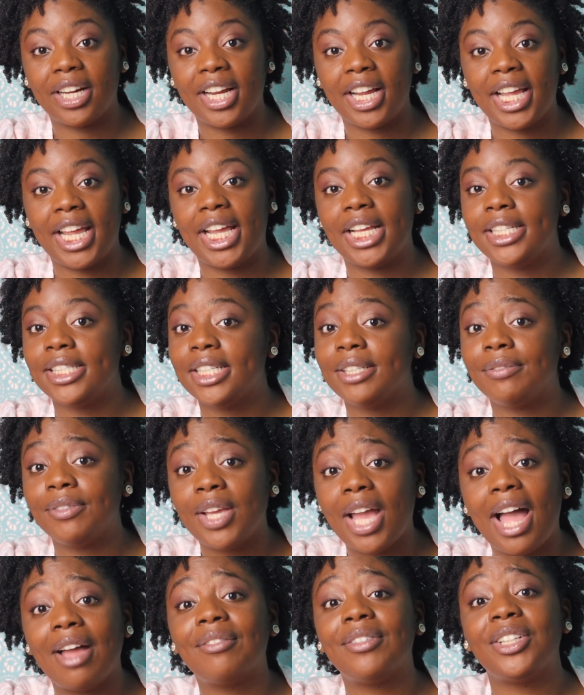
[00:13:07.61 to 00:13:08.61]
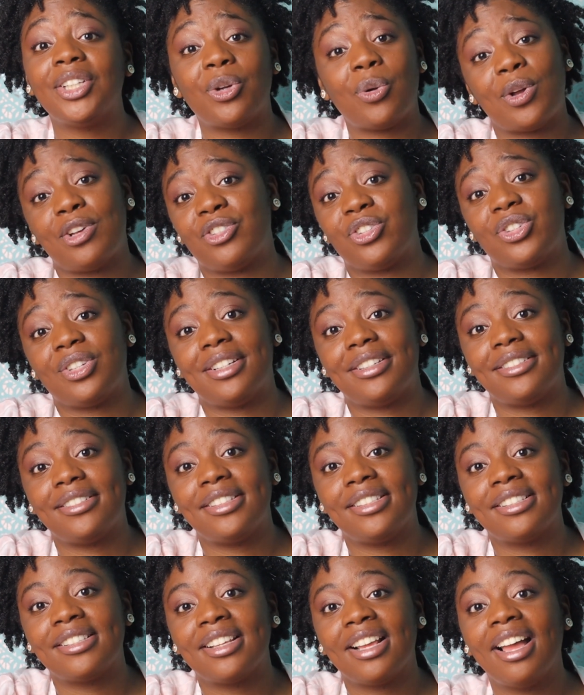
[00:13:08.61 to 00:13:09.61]
And if you have any
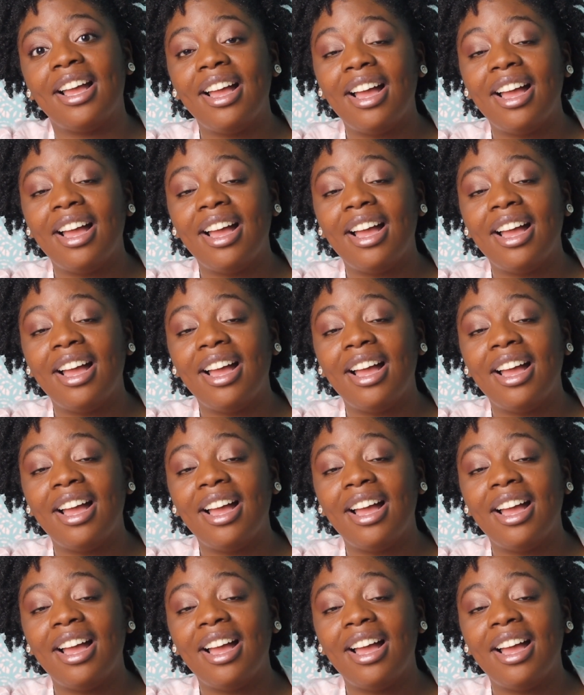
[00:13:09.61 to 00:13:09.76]
questions,